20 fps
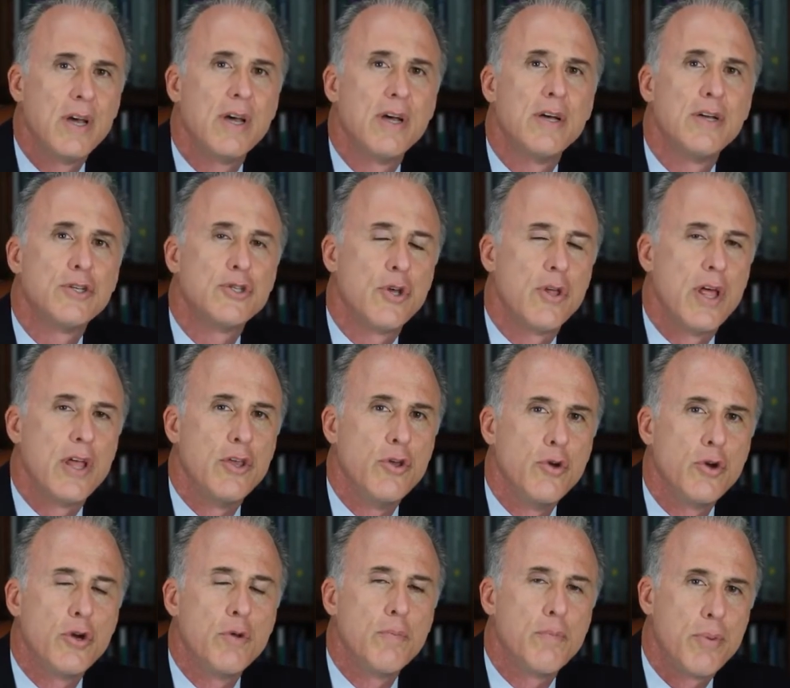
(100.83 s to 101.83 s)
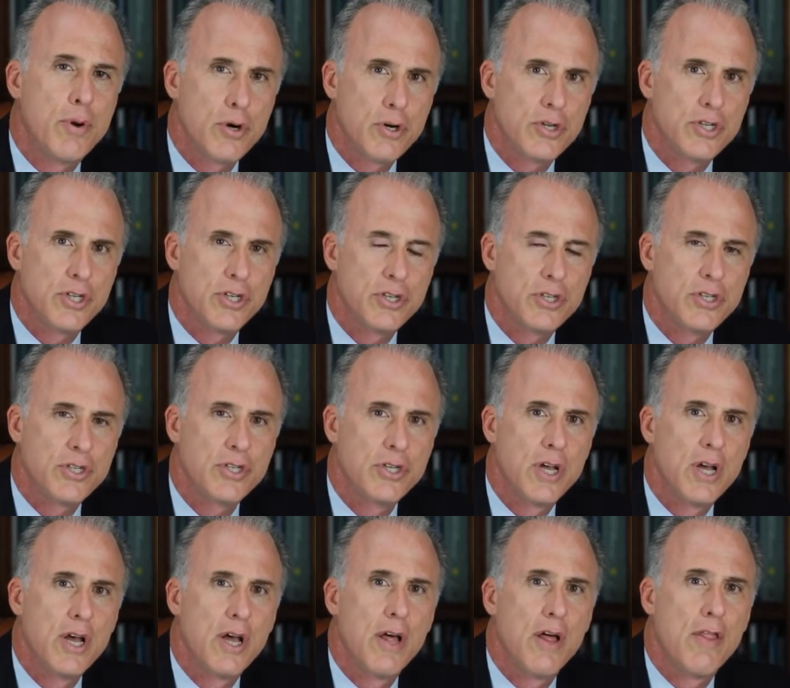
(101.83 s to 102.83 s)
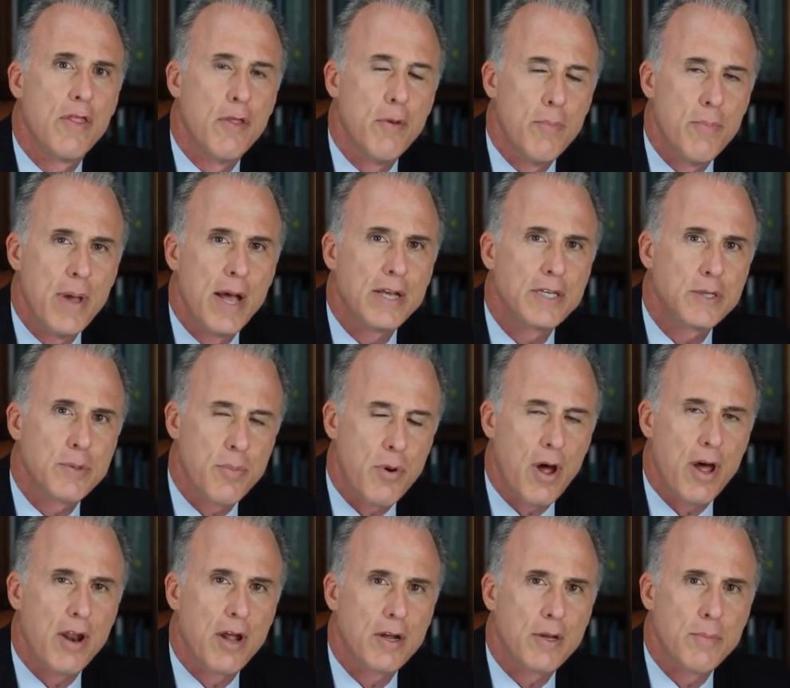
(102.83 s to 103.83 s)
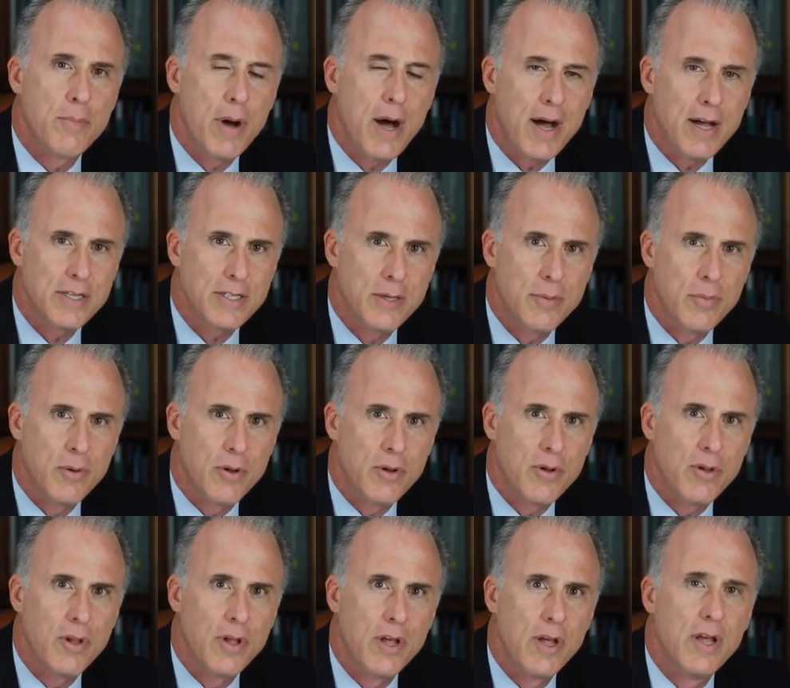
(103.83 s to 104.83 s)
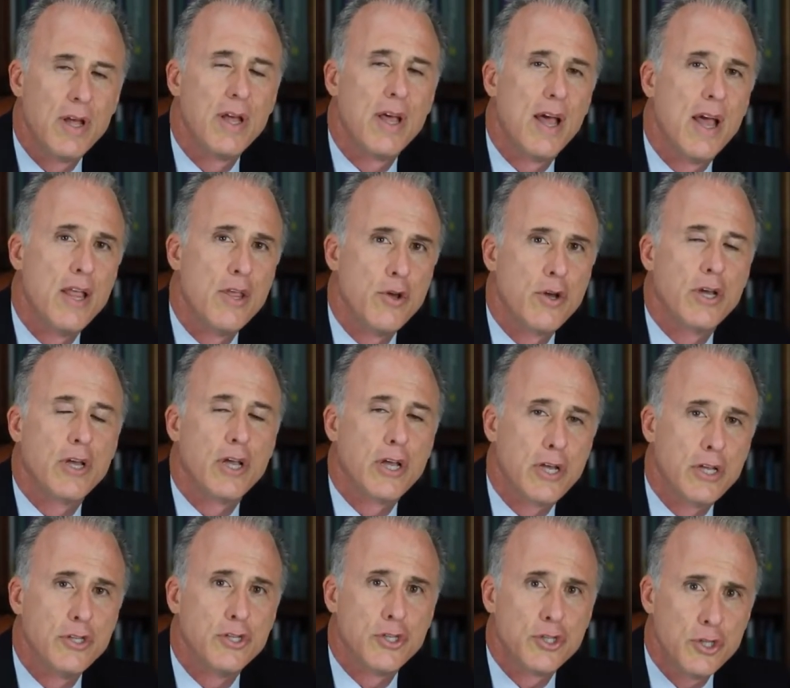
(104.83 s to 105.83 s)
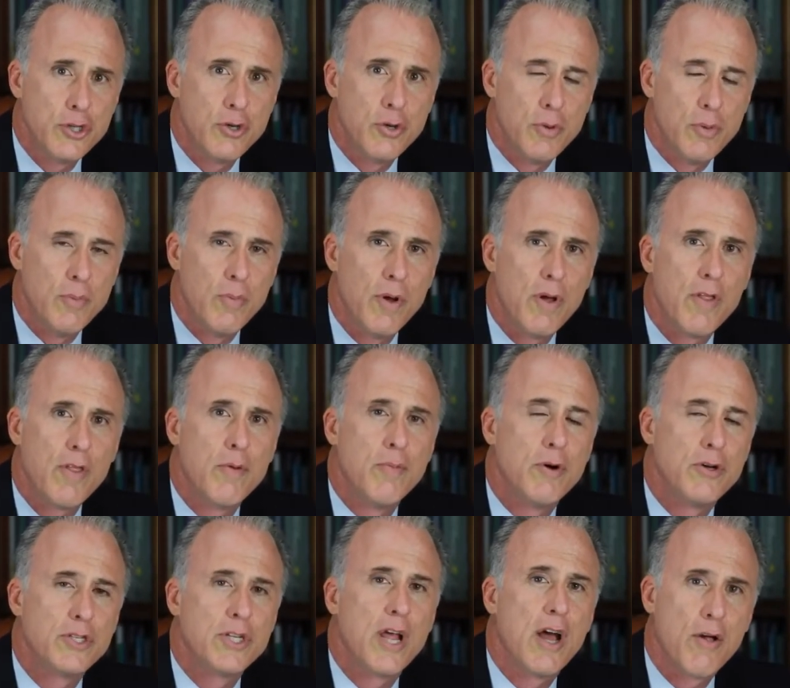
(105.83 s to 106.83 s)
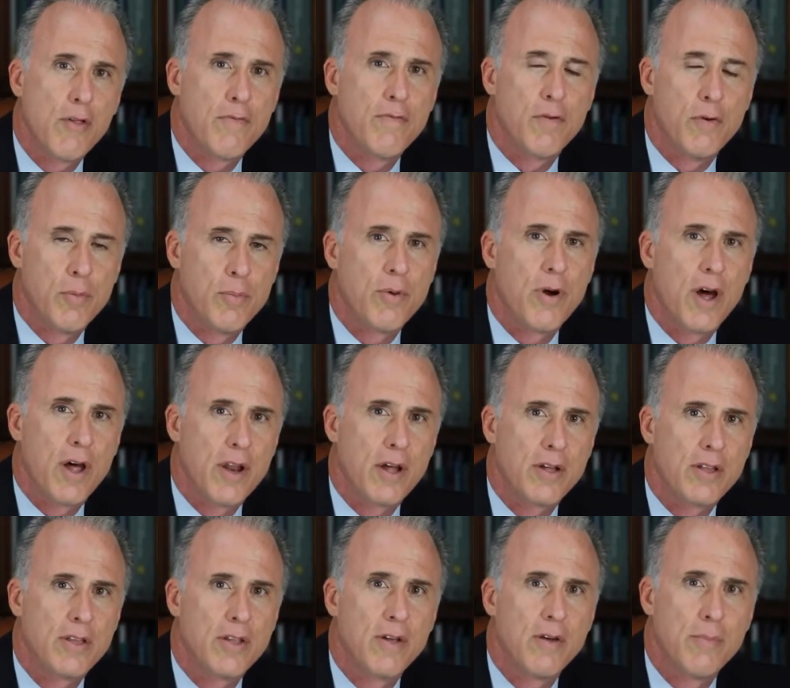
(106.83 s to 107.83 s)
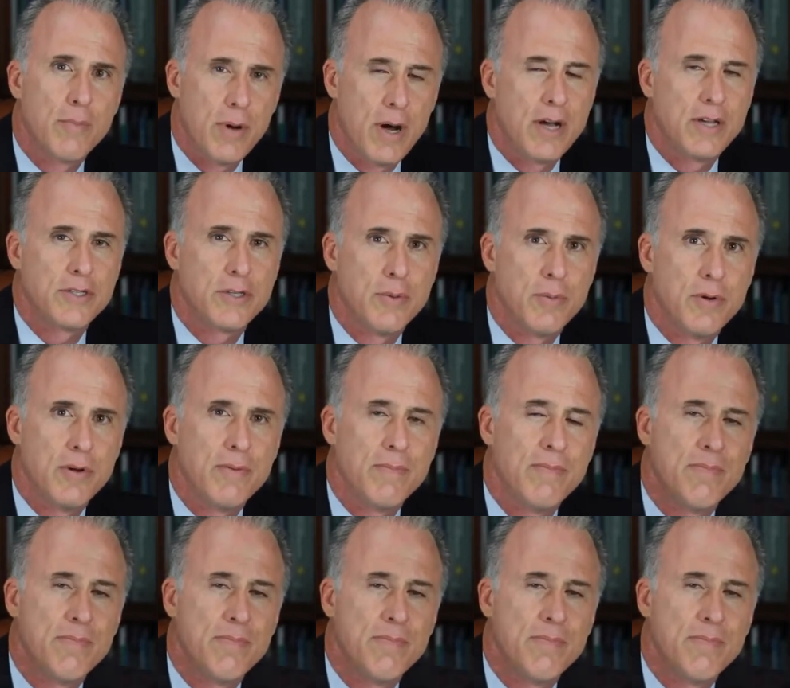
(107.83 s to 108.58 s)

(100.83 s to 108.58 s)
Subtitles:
so that you can purchase the best product possible and you can consume the most healthful product possible.